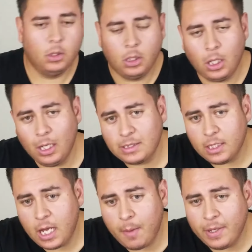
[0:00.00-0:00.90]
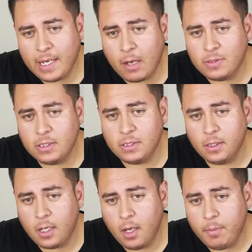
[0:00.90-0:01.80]
Alexa, how many ounces in the
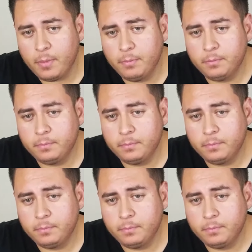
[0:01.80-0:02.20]
cup?